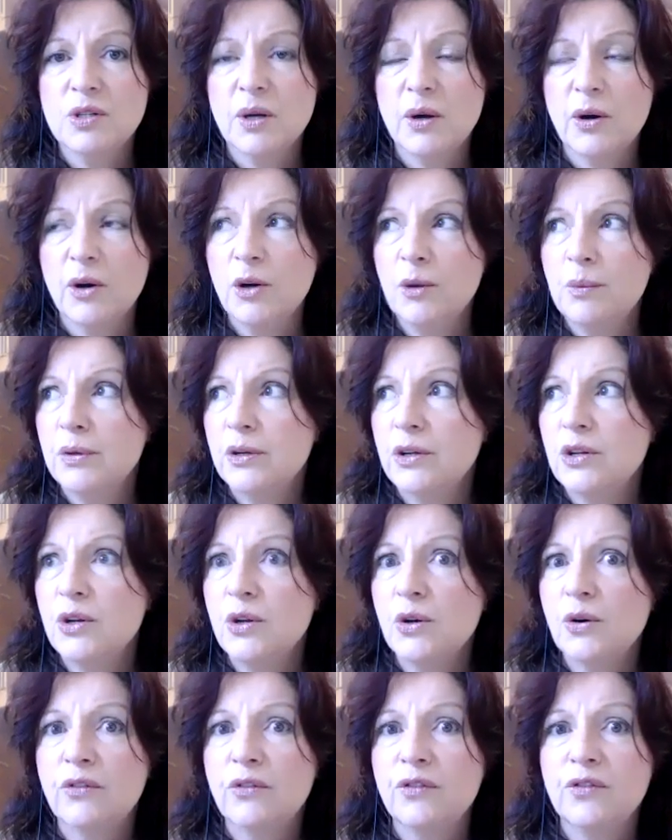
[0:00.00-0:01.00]
are open,
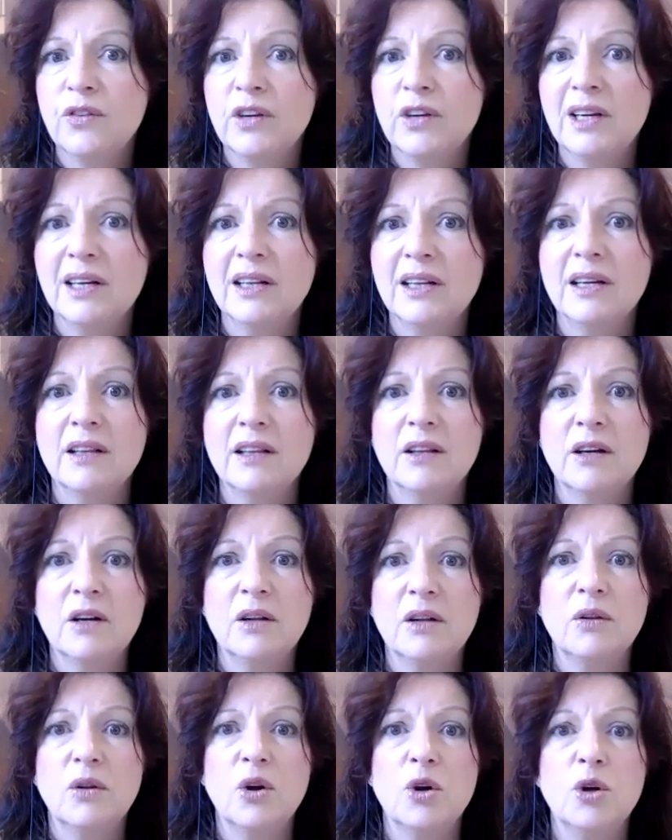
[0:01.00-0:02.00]
you're feeling the
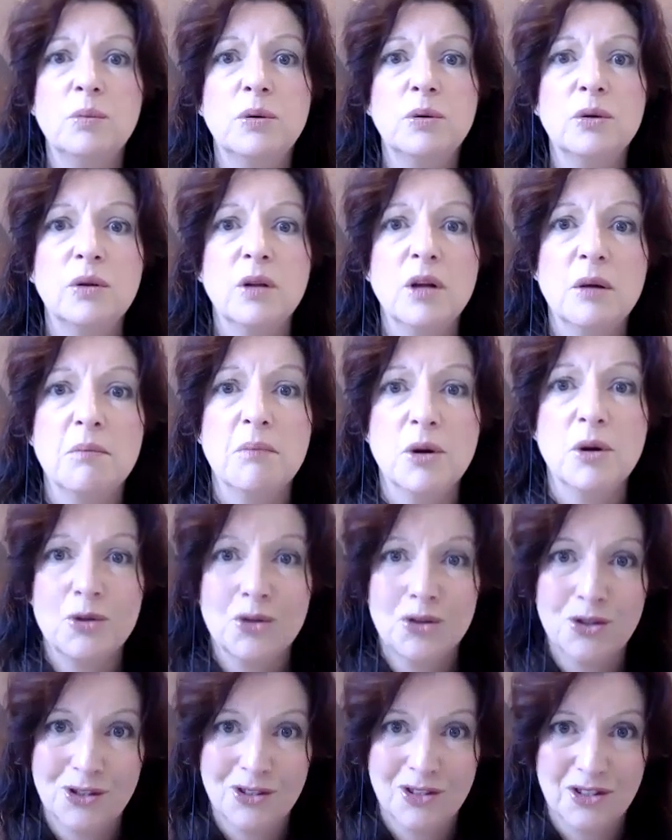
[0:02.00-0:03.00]
global
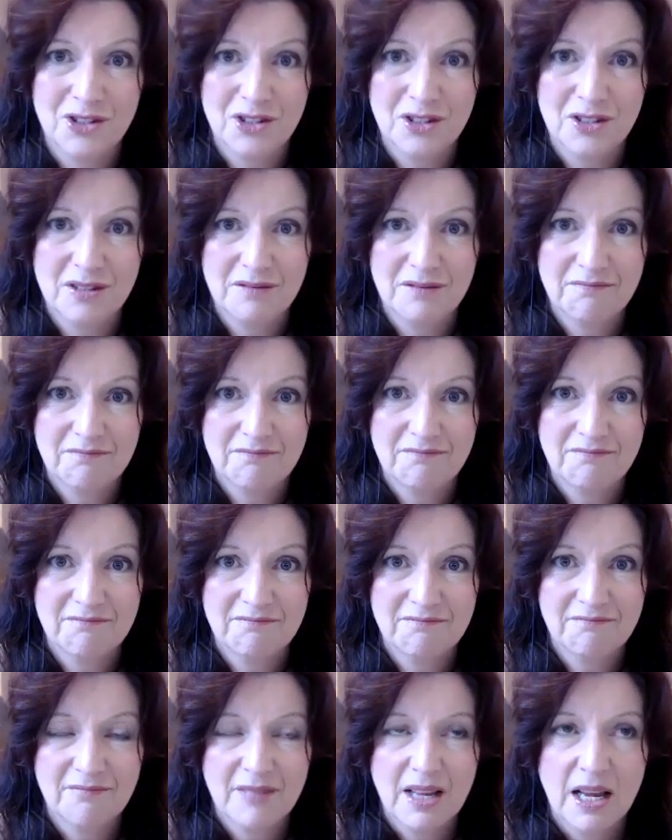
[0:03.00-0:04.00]
emotions.
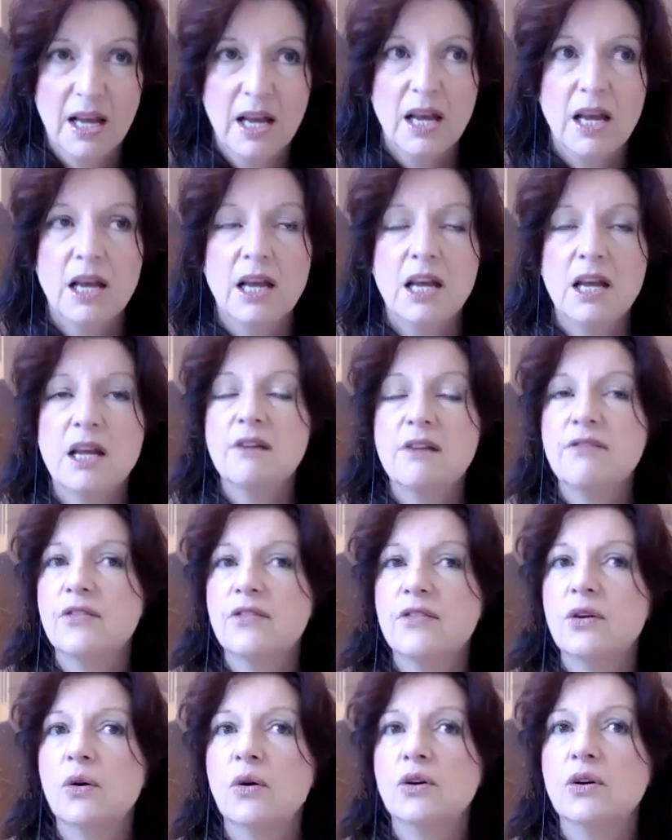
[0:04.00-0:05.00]
If
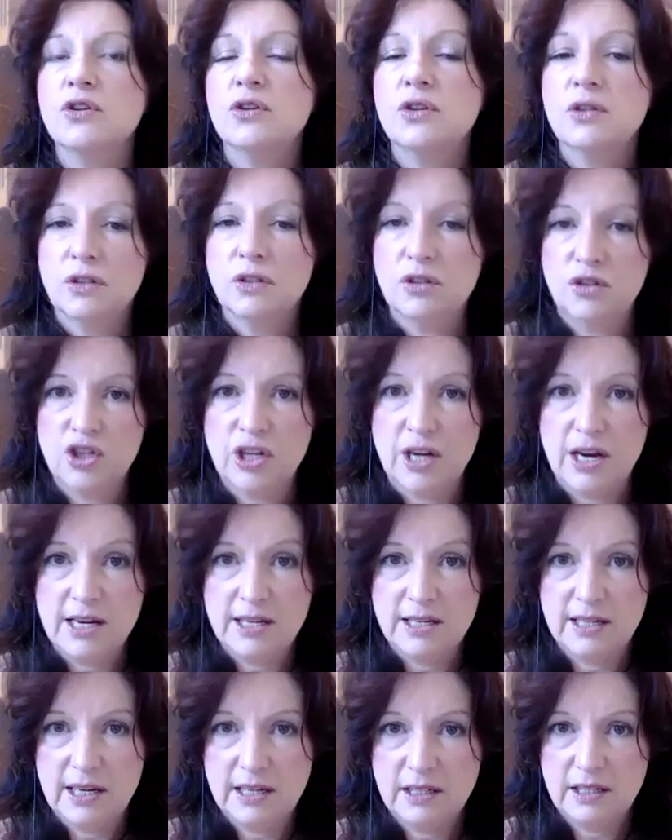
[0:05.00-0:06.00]
your G
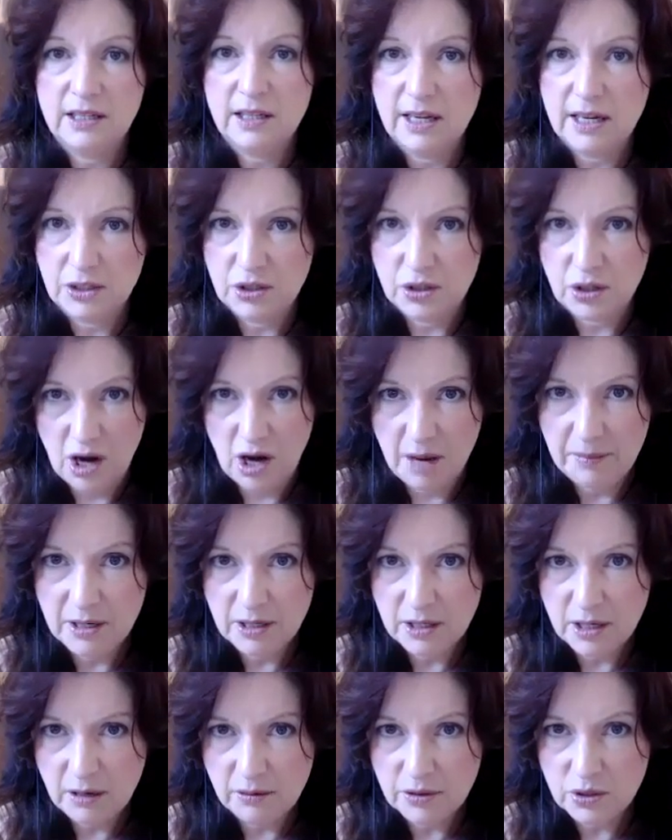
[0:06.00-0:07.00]
center, that
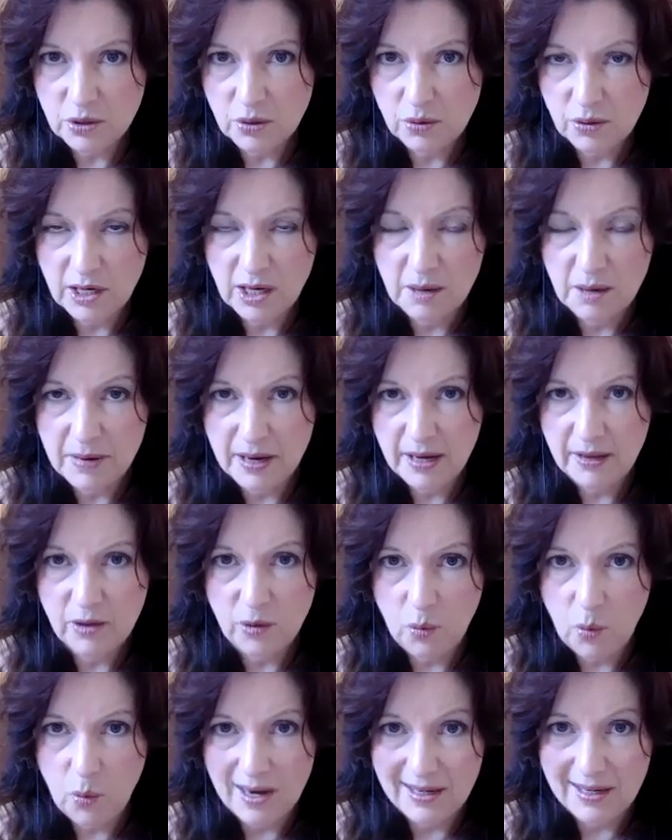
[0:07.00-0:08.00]
diamond I was talking about, the
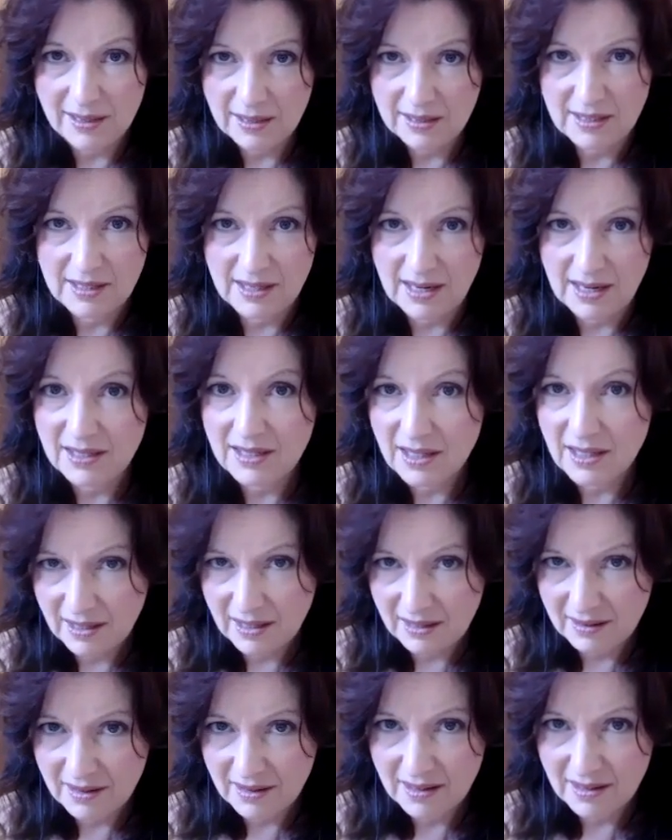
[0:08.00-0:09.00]
one in the center,
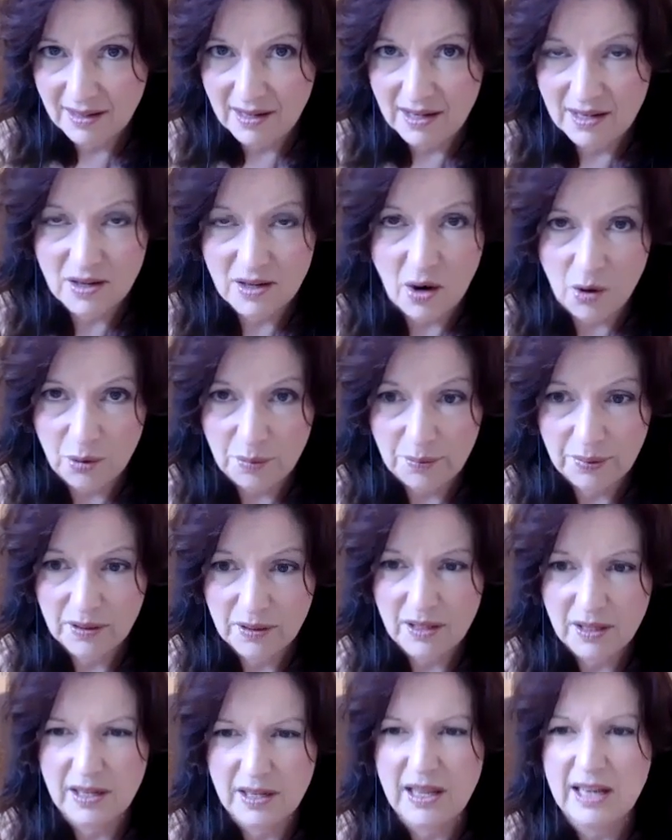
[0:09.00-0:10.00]
is open,
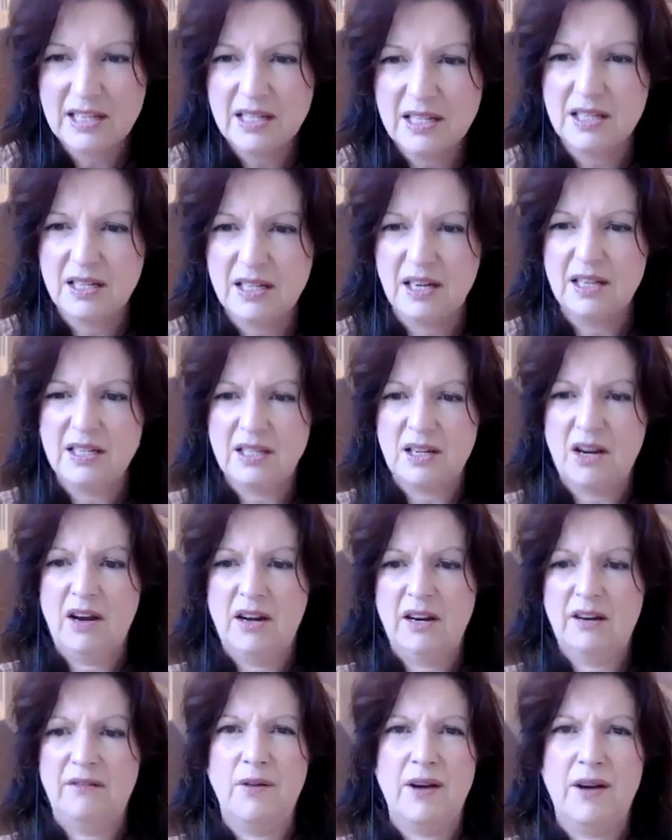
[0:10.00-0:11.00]
and it's
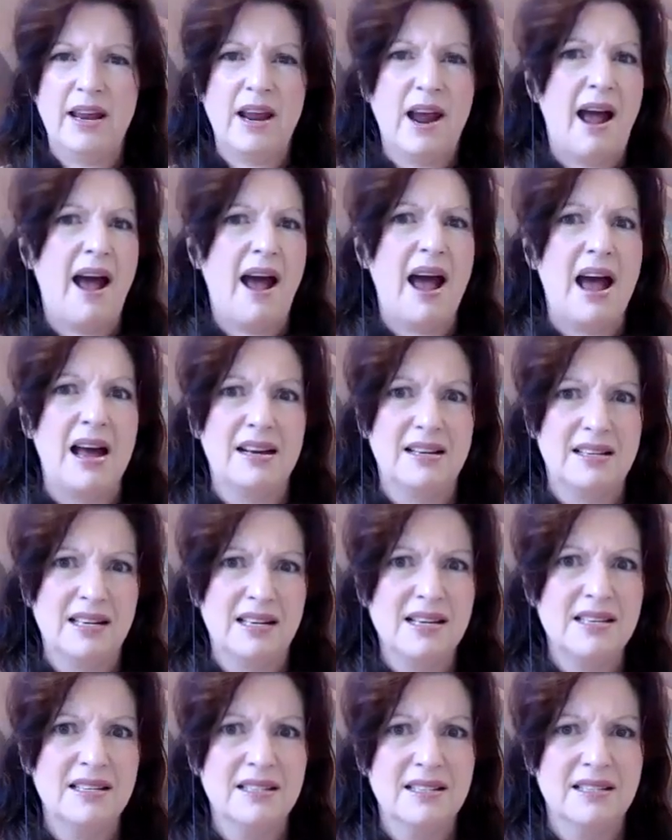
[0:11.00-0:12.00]
kind of where your heart
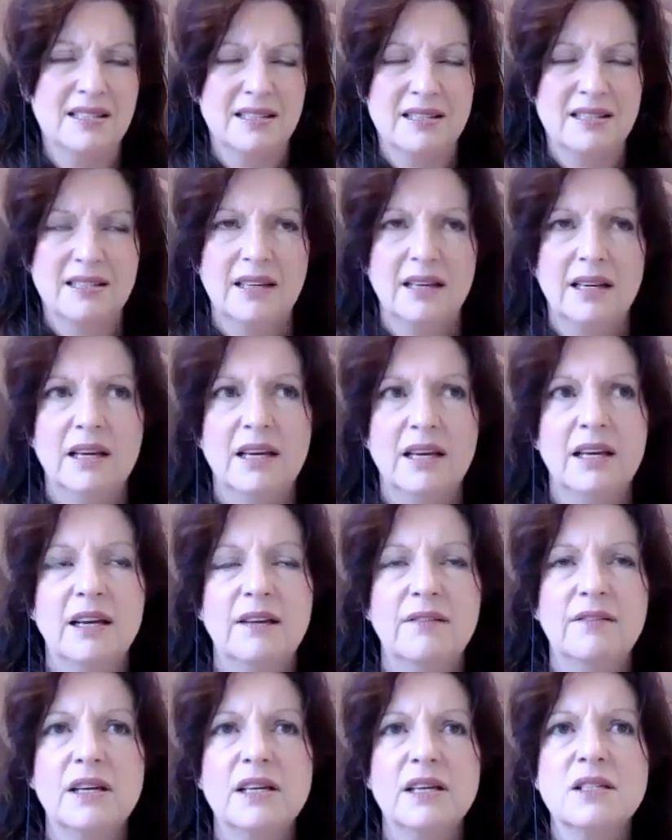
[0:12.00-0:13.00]
is.
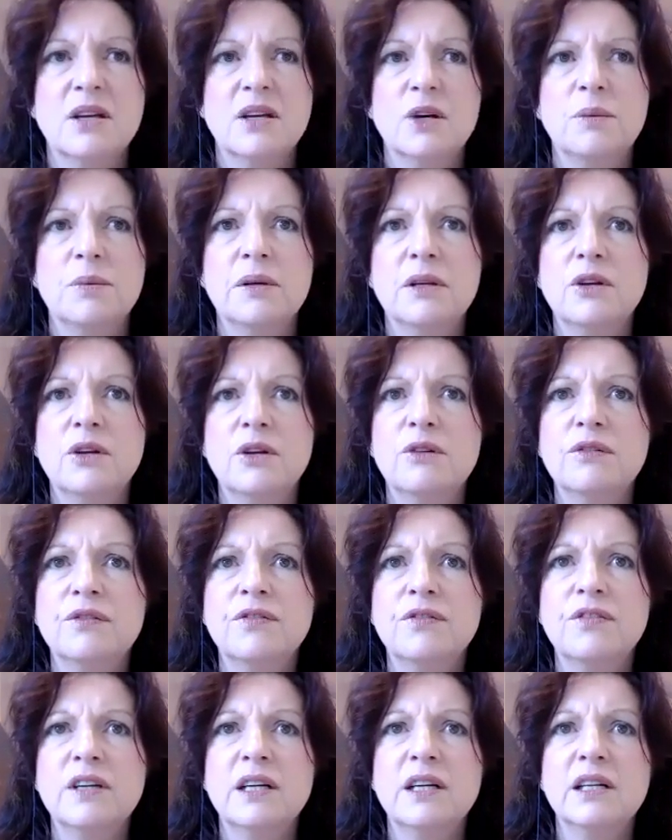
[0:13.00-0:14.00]
If that's open, you're
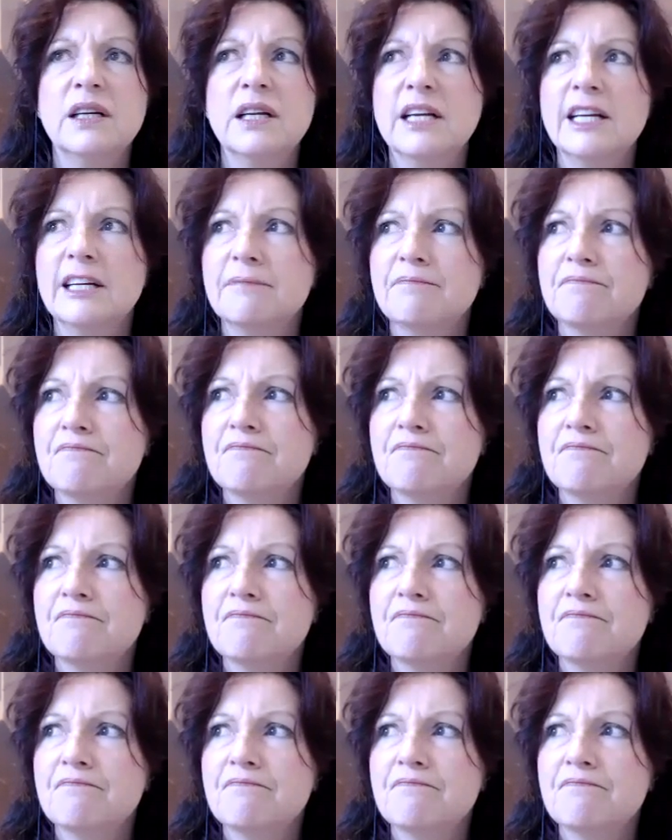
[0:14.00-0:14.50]
feeling